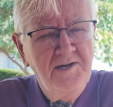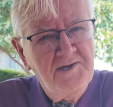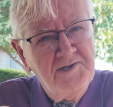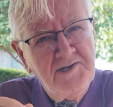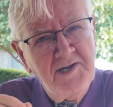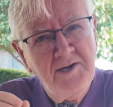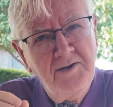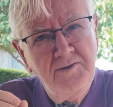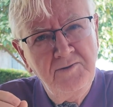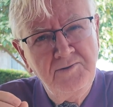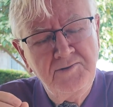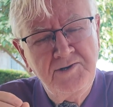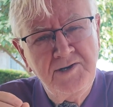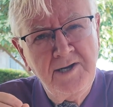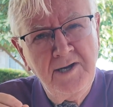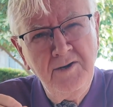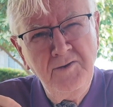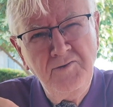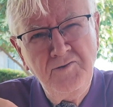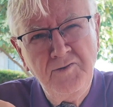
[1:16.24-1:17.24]
So to
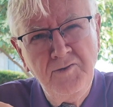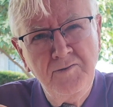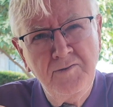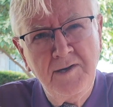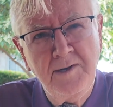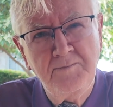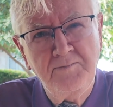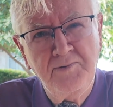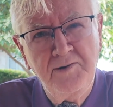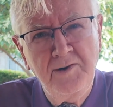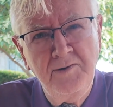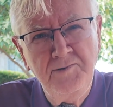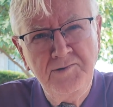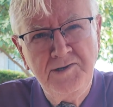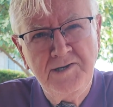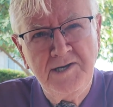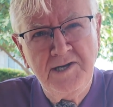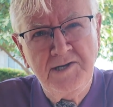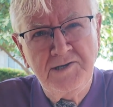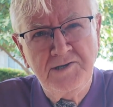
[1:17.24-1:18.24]
go through that
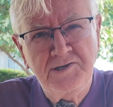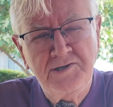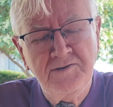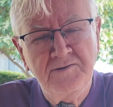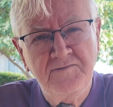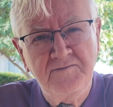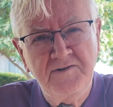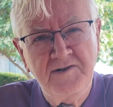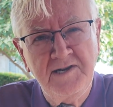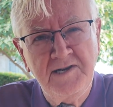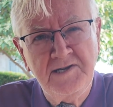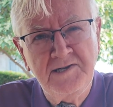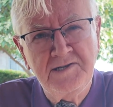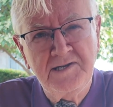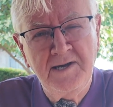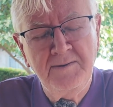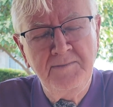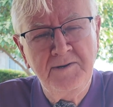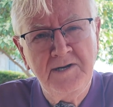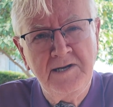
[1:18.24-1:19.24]
process of
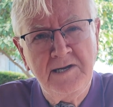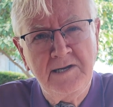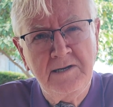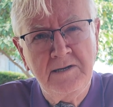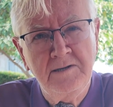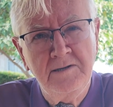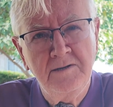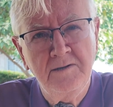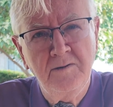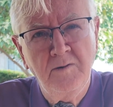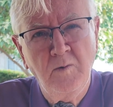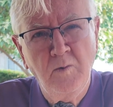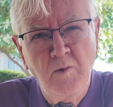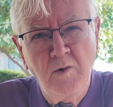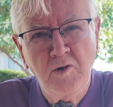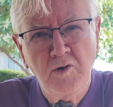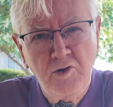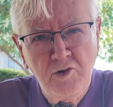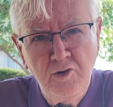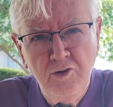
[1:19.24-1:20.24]
examining
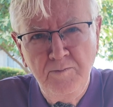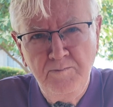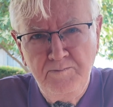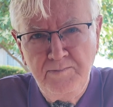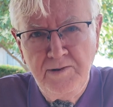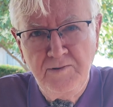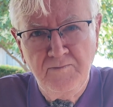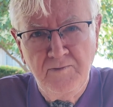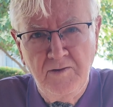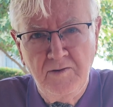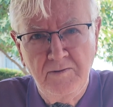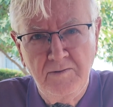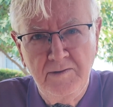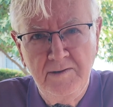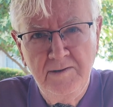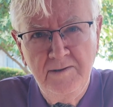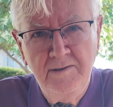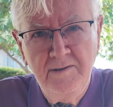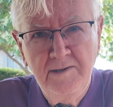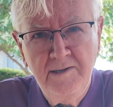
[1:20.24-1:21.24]
what could be wrong
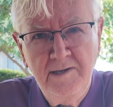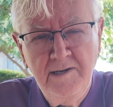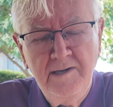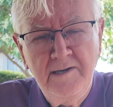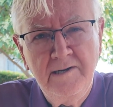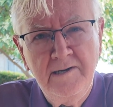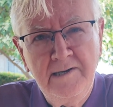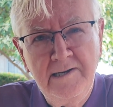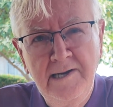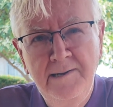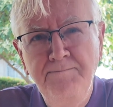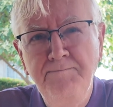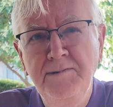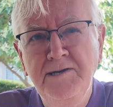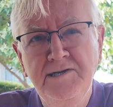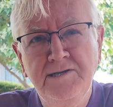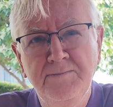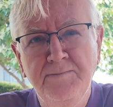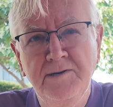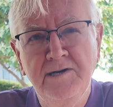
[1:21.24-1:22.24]
led
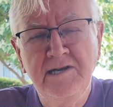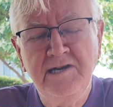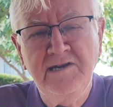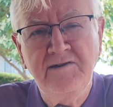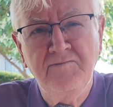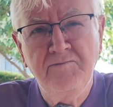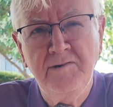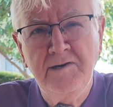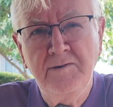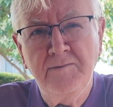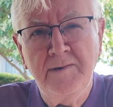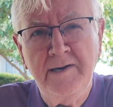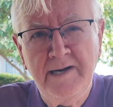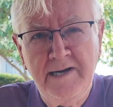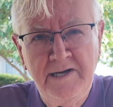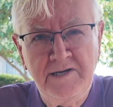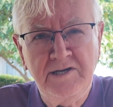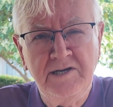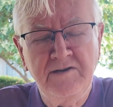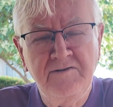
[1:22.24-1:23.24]
me to believe we were
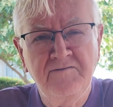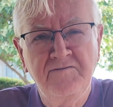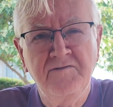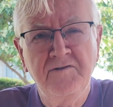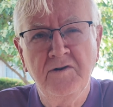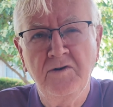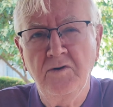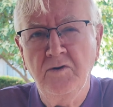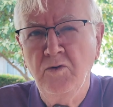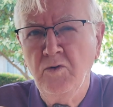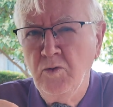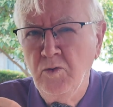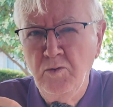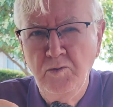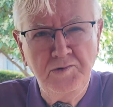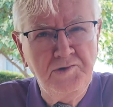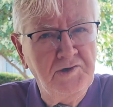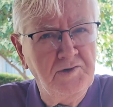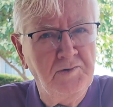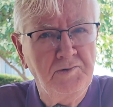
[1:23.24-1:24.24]
heading for
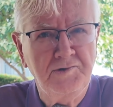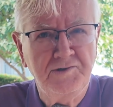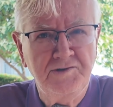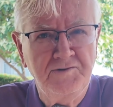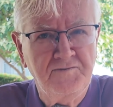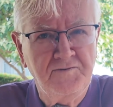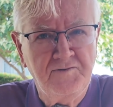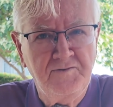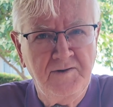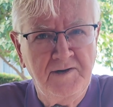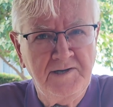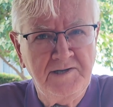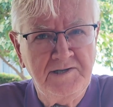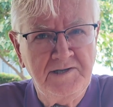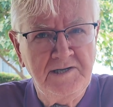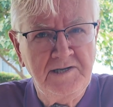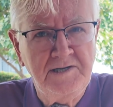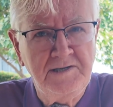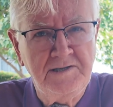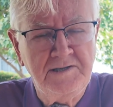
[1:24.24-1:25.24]
all sorts of
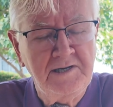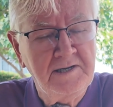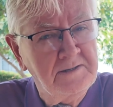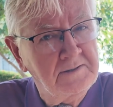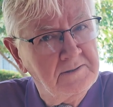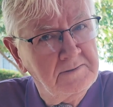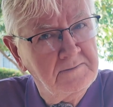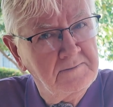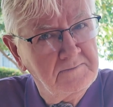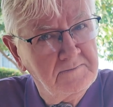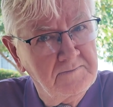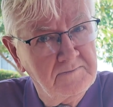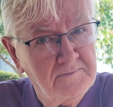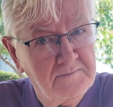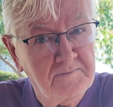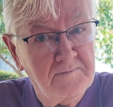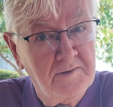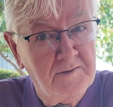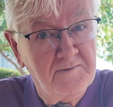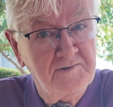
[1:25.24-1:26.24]
crises, and
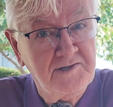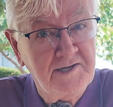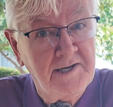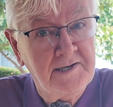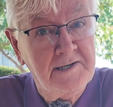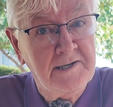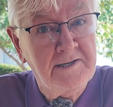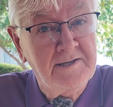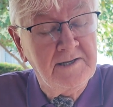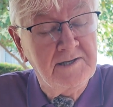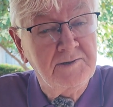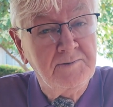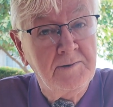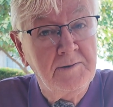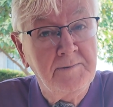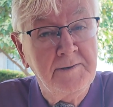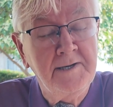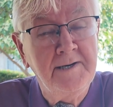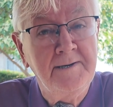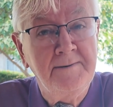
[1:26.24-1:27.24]
sadly that's where
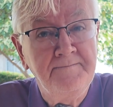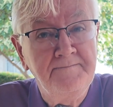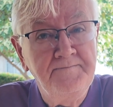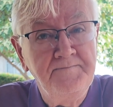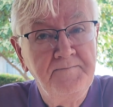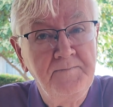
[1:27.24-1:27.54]
we are.